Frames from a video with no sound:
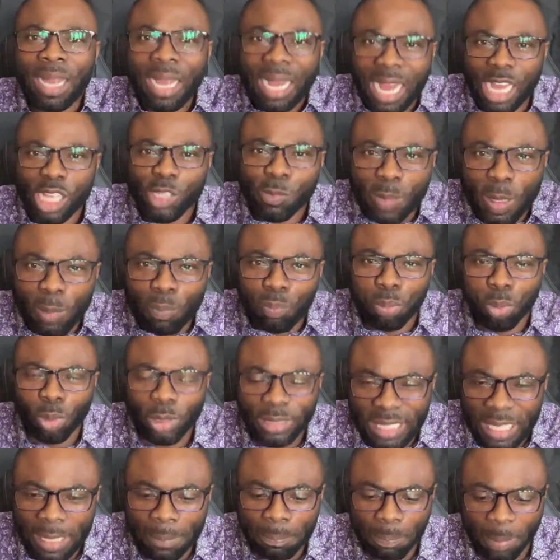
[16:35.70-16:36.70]
has been
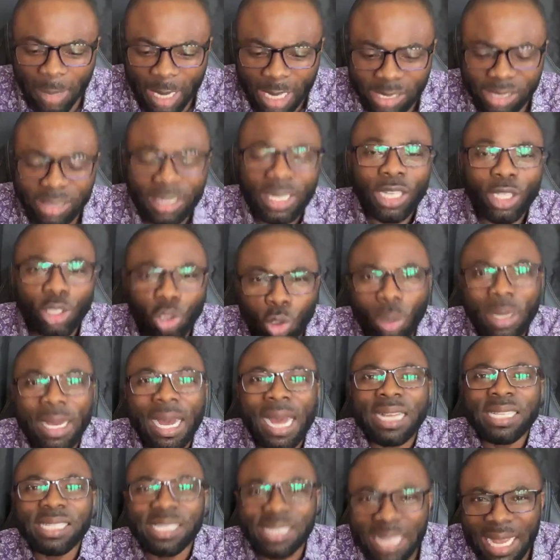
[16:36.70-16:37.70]
put in place, you
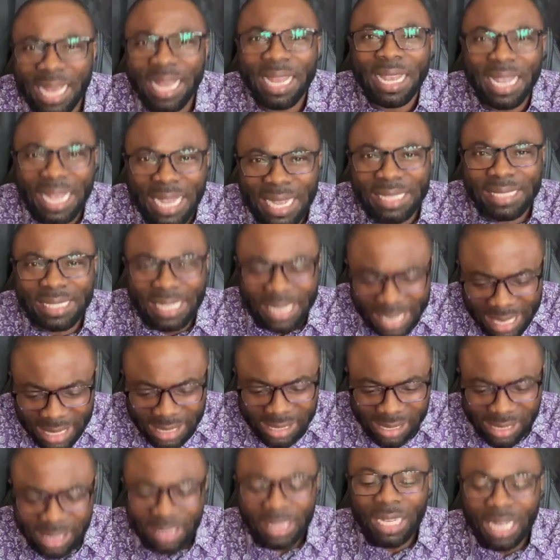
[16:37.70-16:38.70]
can say it
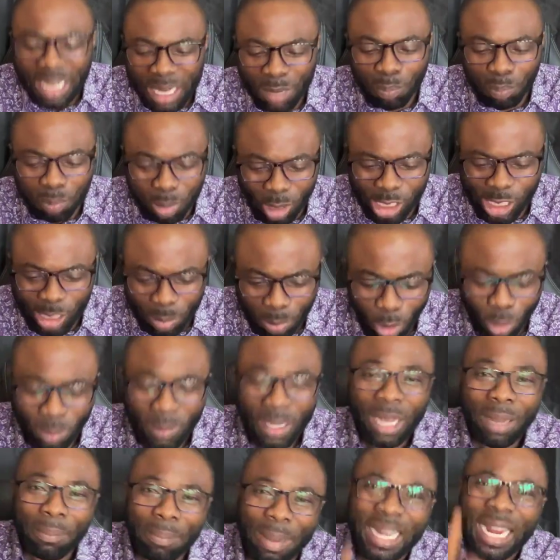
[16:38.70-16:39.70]
is impossible.
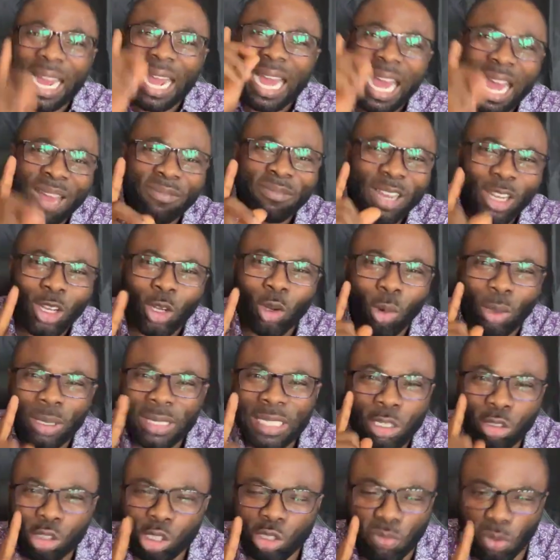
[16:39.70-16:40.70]
But I have a
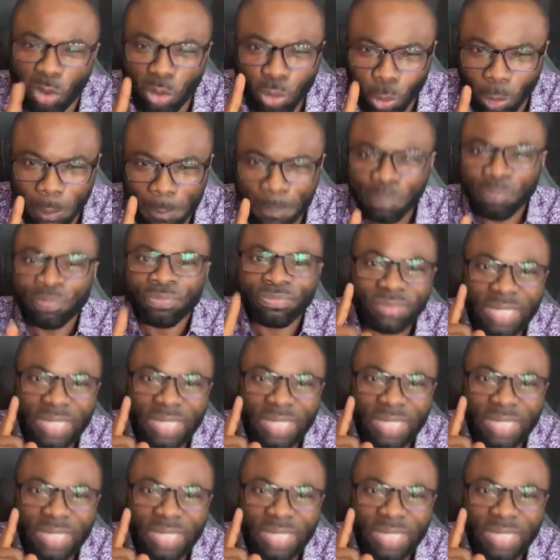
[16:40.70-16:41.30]
good news for you.